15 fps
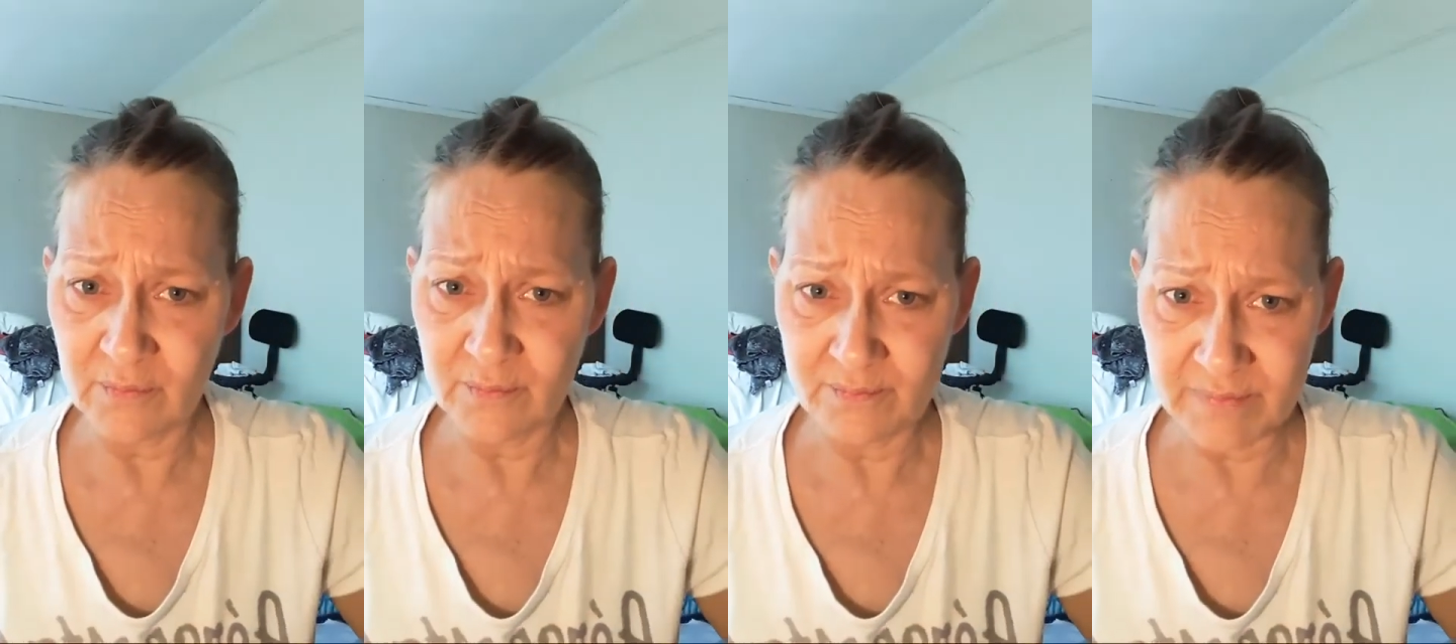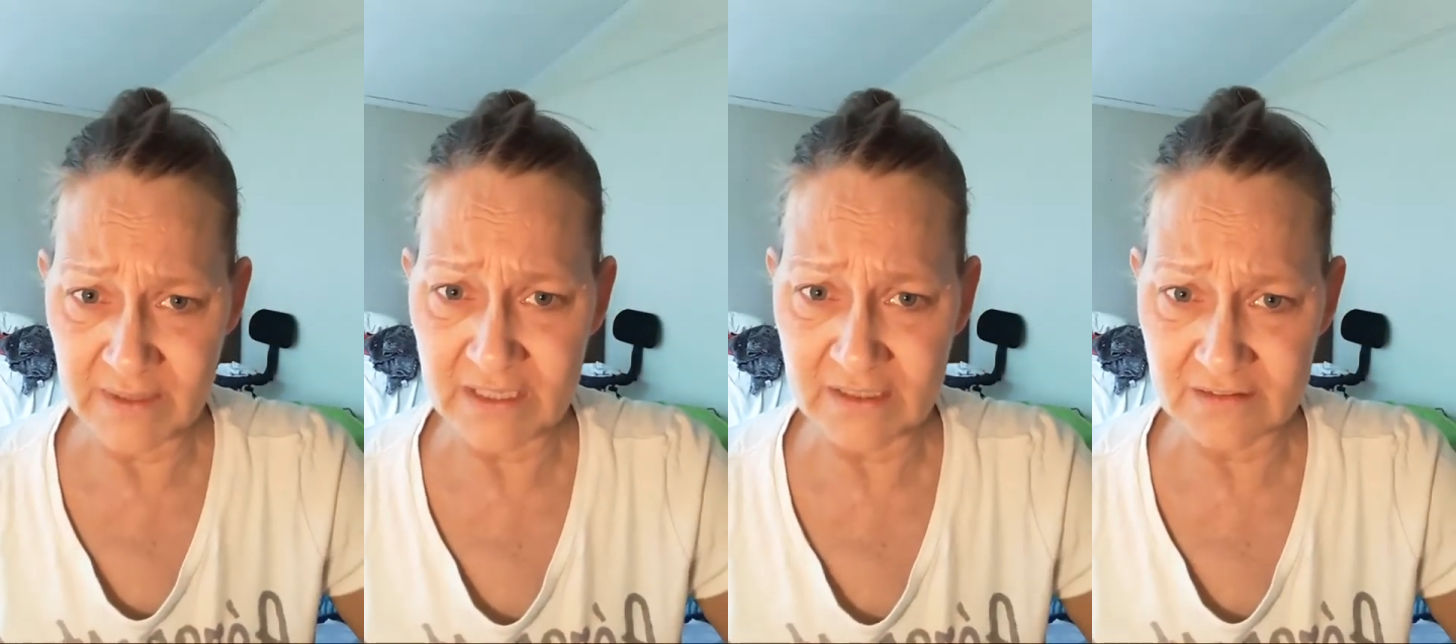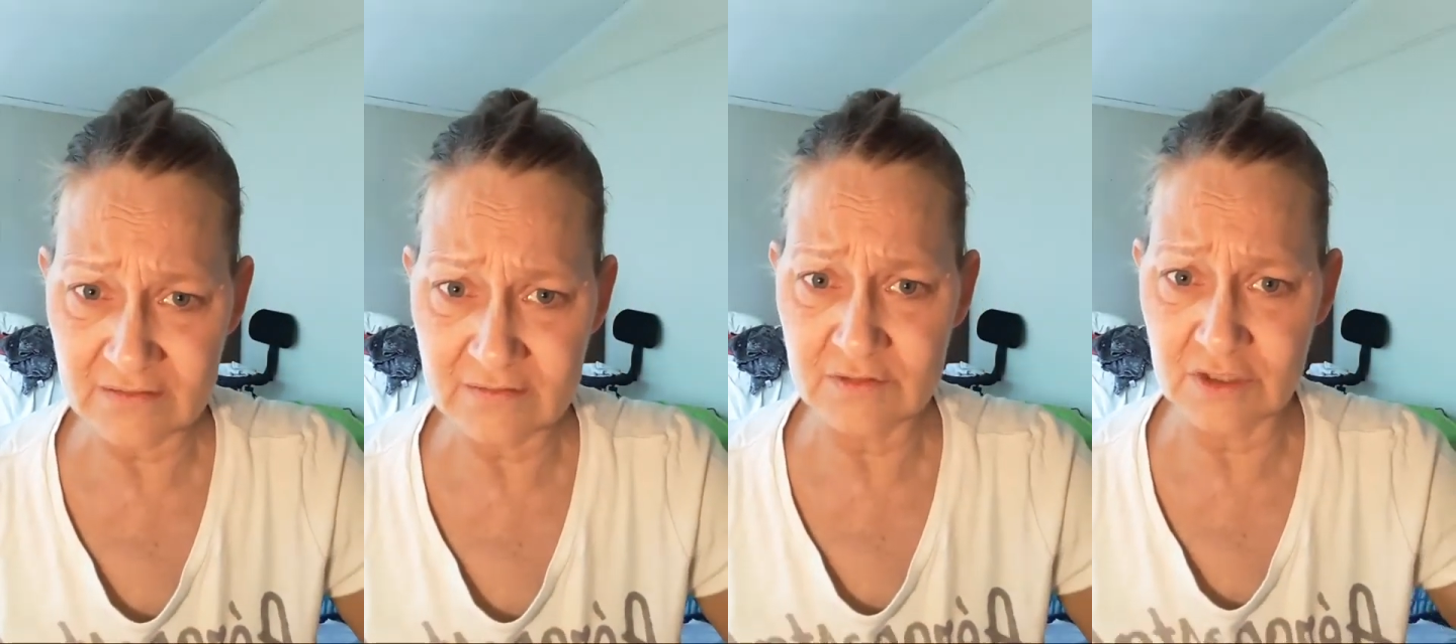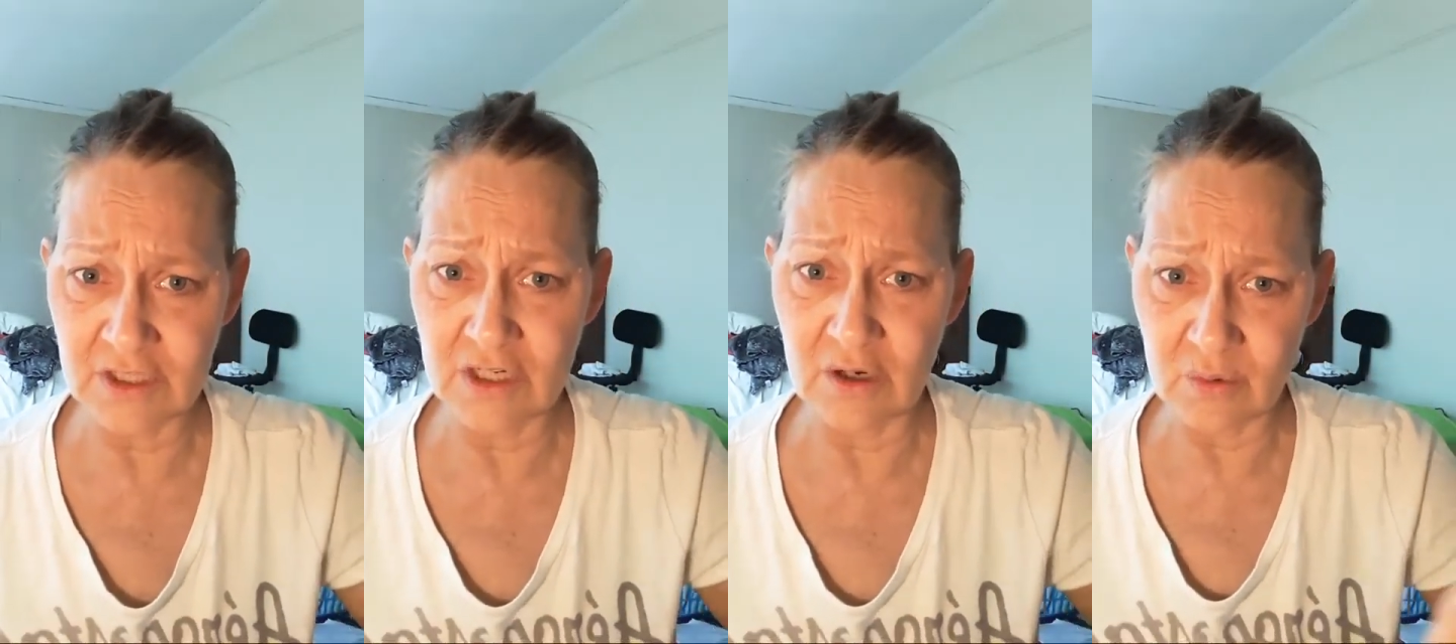big,
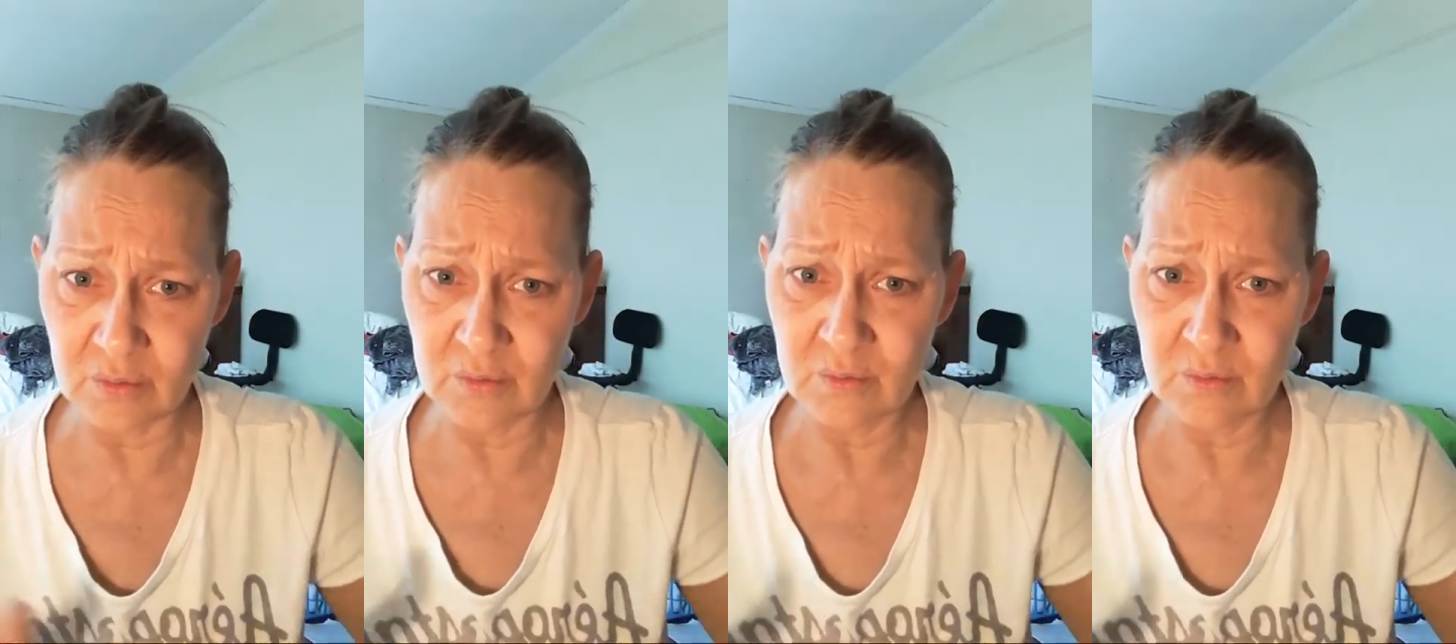you know,